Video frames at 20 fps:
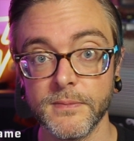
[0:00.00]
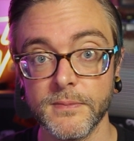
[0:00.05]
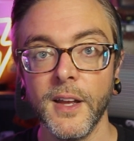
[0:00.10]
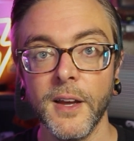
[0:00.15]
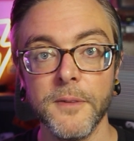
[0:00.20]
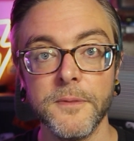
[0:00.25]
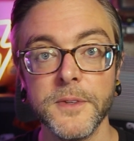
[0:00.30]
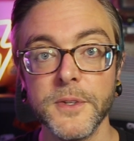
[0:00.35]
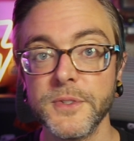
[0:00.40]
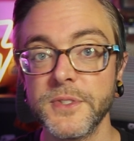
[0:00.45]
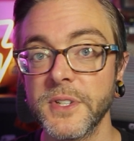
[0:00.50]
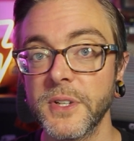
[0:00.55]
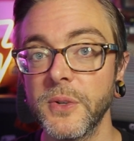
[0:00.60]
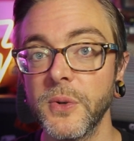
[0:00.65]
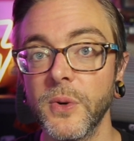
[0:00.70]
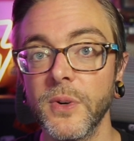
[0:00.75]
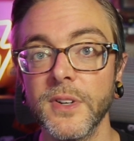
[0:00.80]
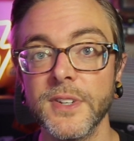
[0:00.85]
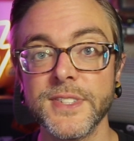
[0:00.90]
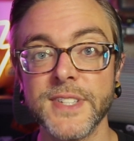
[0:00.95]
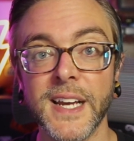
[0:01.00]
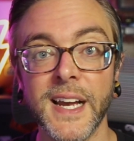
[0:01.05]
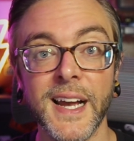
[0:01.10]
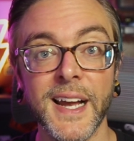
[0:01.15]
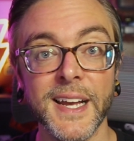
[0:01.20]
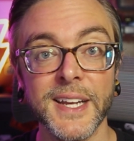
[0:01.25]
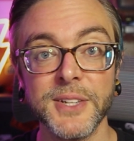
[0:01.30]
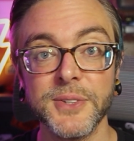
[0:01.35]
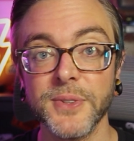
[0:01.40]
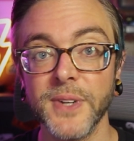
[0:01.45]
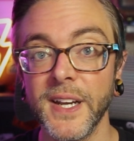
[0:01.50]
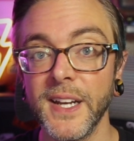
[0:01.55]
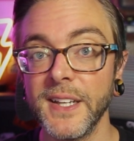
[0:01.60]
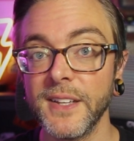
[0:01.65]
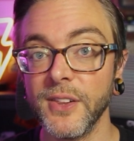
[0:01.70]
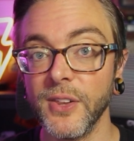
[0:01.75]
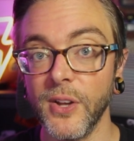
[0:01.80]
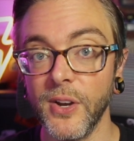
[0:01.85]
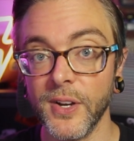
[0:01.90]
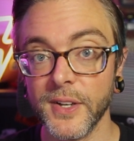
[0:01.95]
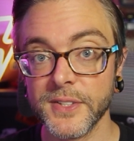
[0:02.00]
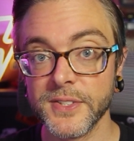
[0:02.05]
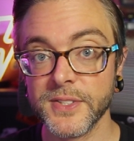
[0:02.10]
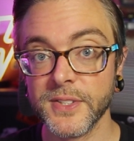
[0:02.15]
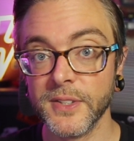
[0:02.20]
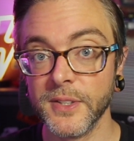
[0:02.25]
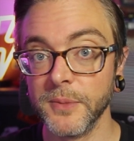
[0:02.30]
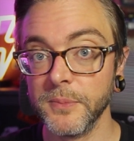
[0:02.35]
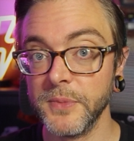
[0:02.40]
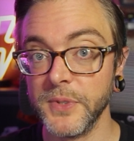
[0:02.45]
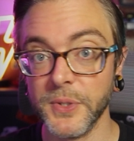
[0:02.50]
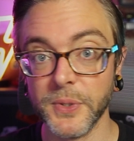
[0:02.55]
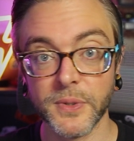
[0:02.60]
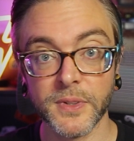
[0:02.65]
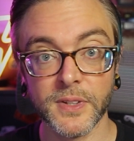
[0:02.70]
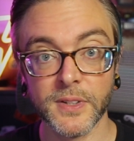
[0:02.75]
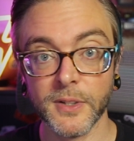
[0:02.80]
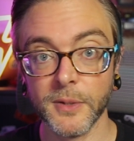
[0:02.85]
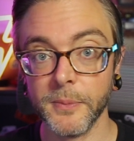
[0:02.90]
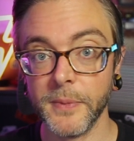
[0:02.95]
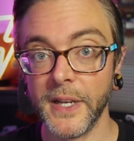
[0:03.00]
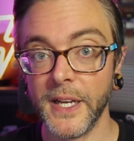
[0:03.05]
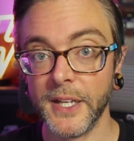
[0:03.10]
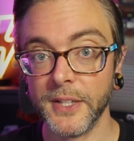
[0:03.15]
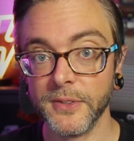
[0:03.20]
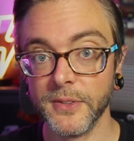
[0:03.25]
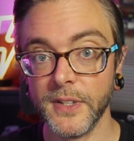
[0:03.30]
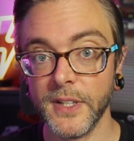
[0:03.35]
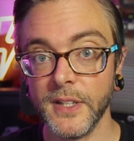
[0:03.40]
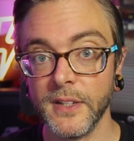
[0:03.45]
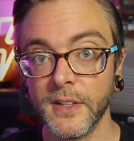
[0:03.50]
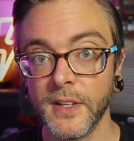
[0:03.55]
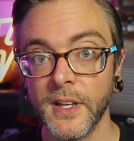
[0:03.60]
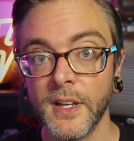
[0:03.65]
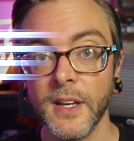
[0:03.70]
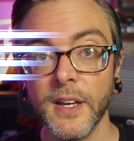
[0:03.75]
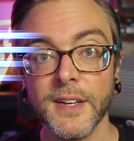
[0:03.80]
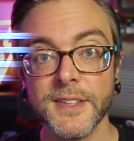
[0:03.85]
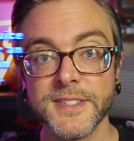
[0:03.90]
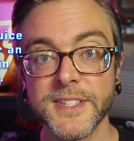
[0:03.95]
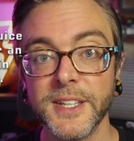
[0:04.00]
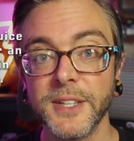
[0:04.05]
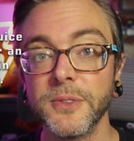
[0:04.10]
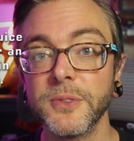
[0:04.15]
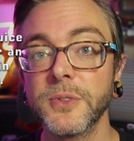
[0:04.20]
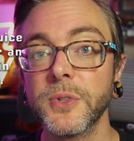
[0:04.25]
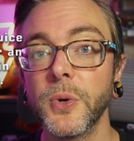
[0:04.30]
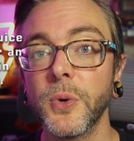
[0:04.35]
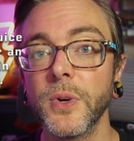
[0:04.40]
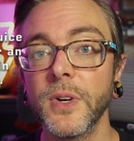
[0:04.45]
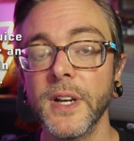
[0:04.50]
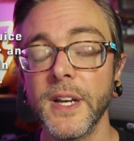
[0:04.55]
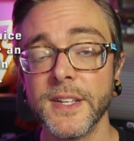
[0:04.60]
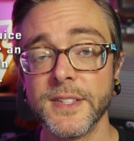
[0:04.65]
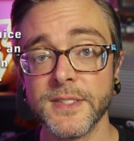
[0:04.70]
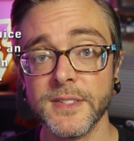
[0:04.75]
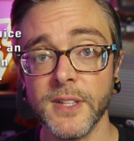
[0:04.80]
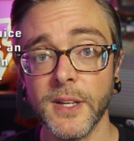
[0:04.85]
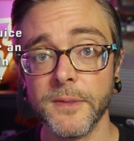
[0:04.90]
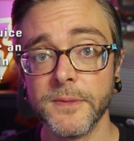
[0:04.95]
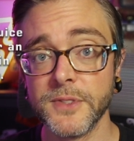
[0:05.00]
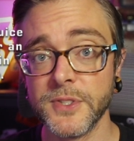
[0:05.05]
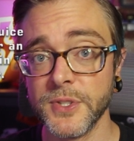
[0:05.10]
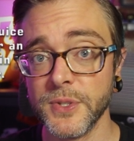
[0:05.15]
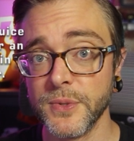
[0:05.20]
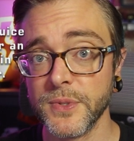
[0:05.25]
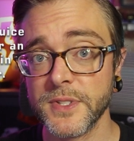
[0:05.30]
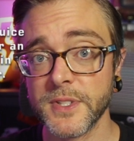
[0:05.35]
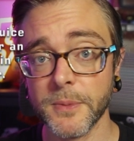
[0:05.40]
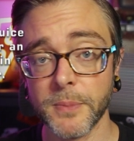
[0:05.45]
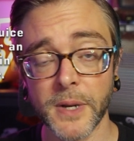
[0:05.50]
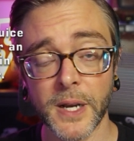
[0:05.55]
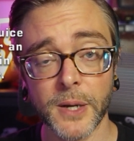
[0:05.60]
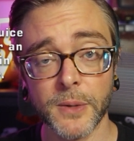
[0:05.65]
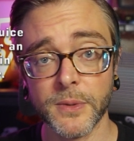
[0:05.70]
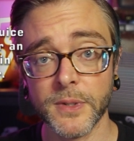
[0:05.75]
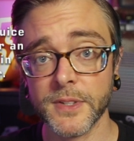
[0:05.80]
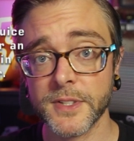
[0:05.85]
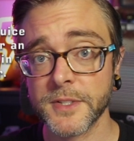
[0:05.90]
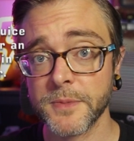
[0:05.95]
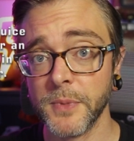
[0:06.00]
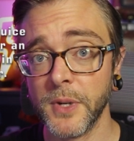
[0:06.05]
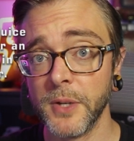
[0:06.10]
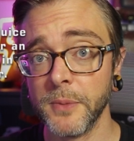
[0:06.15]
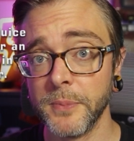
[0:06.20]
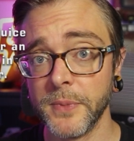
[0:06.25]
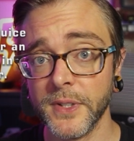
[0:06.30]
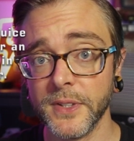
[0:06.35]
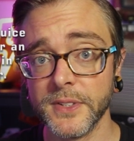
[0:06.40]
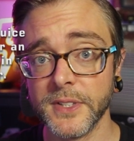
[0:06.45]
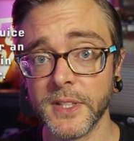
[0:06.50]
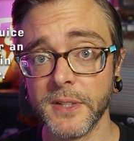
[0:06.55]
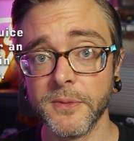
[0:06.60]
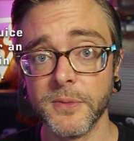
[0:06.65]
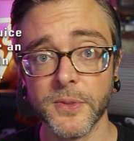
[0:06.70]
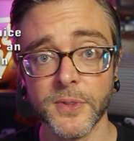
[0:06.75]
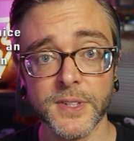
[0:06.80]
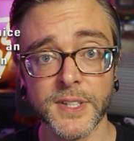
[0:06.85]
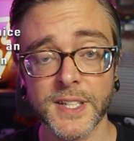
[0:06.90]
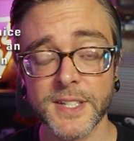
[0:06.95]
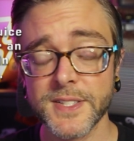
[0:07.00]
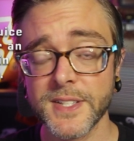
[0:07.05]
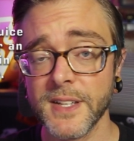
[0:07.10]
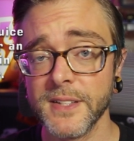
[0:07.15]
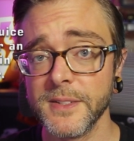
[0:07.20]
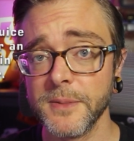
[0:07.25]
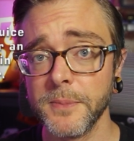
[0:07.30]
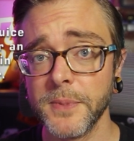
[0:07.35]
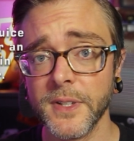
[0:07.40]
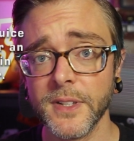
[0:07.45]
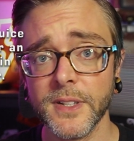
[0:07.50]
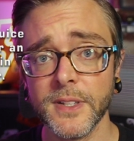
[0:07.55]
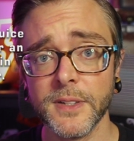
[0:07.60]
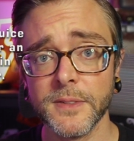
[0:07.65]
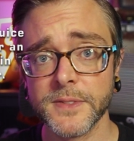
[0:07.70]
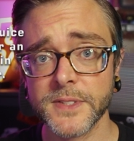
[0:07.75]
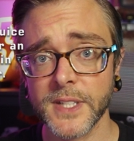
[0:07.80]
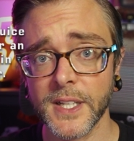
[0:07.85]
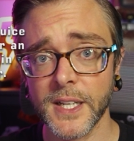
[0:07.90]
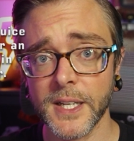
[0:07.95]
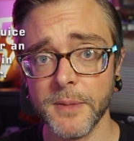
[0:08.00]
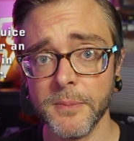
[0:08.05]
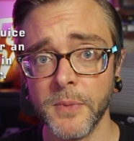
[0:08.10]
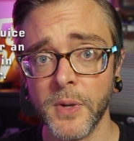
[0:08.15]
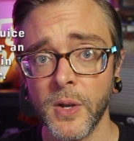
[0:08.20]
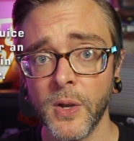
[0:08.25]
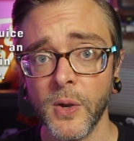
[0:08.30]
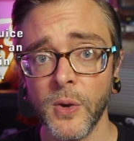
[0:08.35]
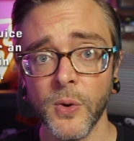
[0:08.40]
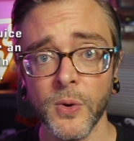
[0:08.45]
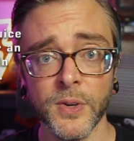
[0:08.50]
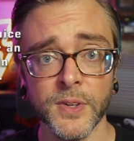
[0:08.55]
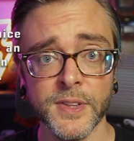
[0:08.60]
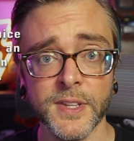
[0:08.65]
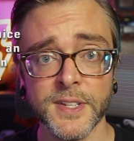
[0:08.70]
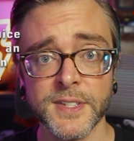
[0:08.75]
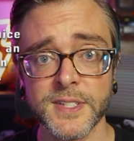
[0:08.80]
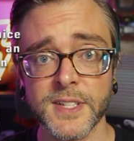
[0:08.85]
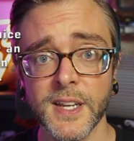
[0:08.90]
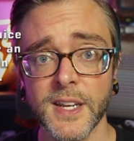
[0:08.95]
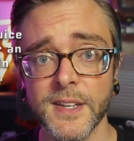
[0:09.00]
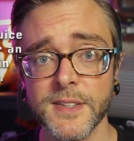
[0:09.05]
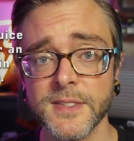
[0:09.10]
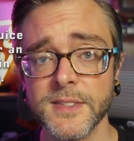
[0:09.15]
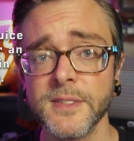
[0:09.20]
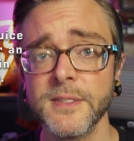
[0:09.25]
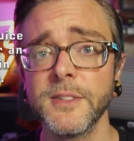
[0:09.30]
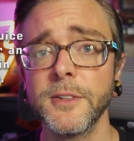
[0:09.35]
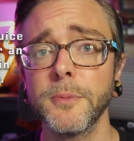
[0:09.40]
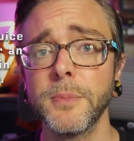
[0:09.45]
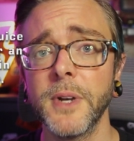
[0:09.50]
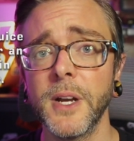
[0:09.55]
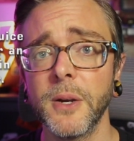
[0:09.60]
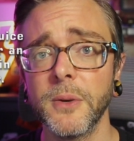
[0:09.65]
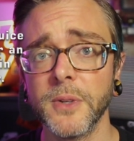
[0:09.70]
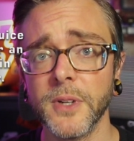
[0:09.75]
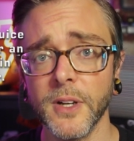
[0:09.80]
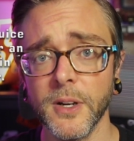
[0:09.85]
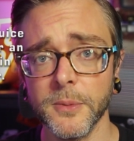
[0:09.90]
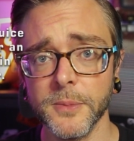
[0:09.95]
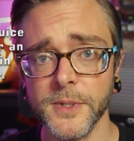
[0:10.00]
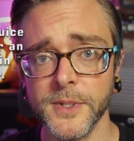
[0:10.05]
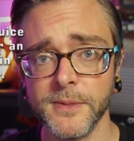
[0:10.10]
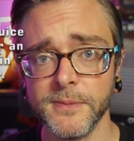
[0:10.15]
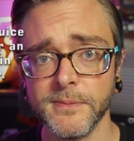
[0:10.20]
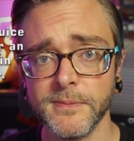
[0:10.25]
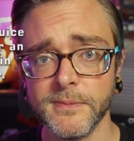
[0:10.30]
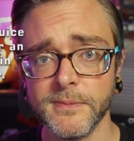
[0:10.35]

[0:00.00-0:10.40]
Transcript: A fusion core is a high-grade, long-term nuclear battery. A single core has enough juice to power a small building for an extended period of time, or in this case, your power armor.